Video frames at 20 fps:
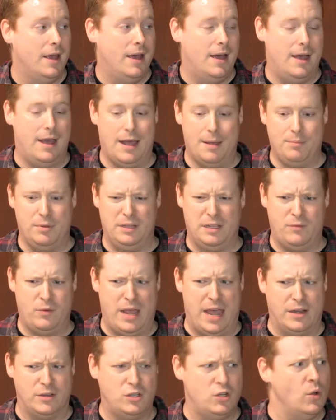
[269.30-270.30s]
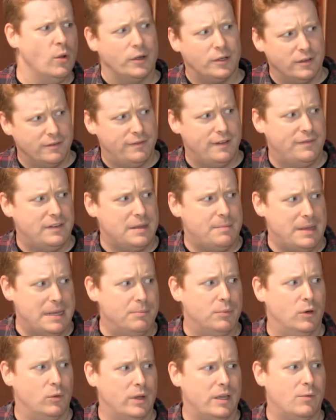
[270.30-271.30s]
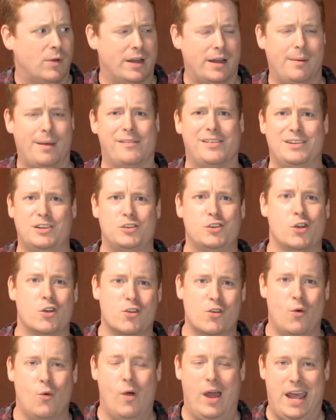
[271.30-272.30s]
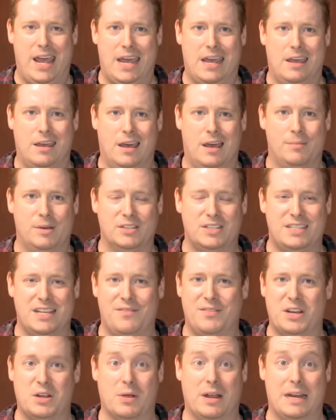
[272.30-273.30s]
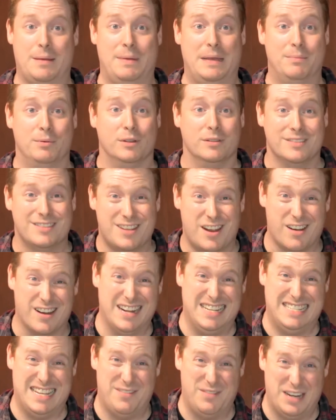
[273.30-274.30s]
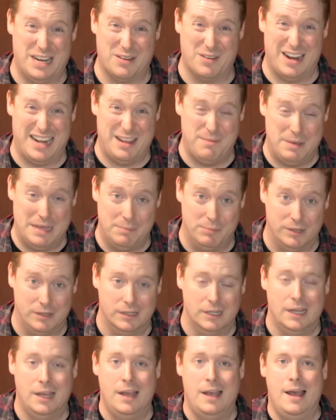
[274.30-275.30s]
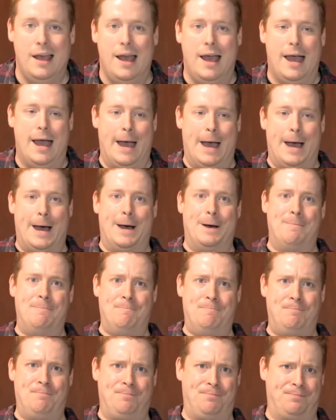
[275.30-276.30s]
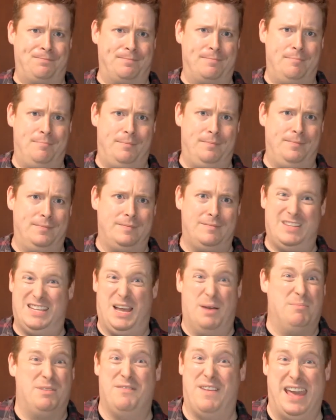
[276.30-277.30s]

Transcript: Nice. I believe we had 250 people. We wound up having to turn away about 70 or 80 people. Sorry, 70 or 80 people. Um, come to